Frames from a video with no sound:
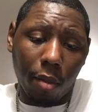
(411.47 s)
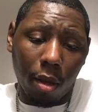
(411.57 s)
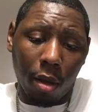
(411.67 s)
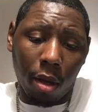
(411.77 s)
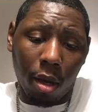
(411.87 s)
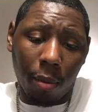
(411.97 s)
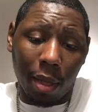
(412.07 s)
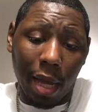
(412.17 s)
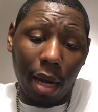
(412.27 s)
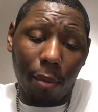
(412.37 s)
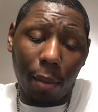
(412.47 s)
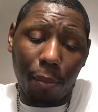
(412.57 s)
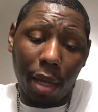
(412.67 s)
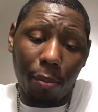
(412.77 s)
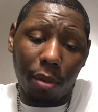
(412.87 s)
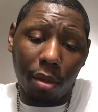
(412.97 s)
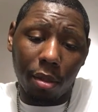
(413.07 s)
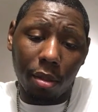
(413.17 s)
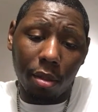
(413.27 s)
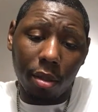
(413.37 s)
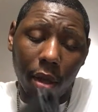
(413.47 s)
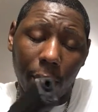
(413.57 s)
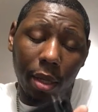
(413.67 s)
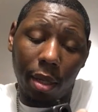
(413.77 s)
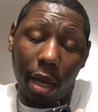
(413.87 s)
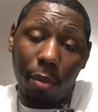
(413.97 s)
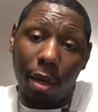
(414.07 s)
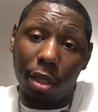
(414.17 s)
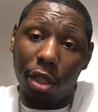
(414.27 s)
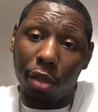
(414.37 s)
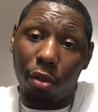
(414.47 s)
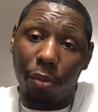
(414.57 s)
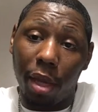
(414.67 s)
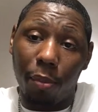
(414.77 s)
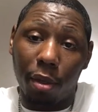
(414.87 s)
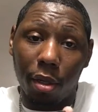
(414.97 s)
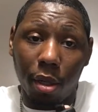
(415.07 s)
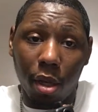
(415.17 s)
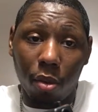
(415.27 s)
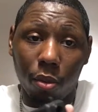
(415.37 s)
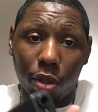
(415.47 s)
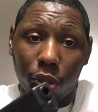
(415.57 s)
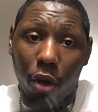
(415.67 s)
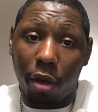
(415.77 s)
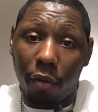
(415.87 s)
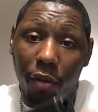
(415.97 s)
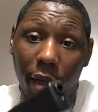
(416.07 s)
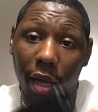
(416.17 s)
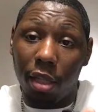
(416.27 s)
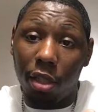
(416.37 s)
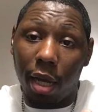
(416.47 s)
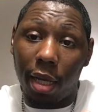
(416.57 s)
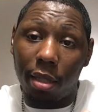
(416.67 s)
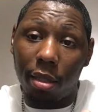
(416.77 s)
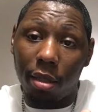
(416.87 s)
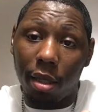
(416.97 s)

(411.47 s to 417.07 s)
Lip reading: A lot of my shots on paper was target for headshots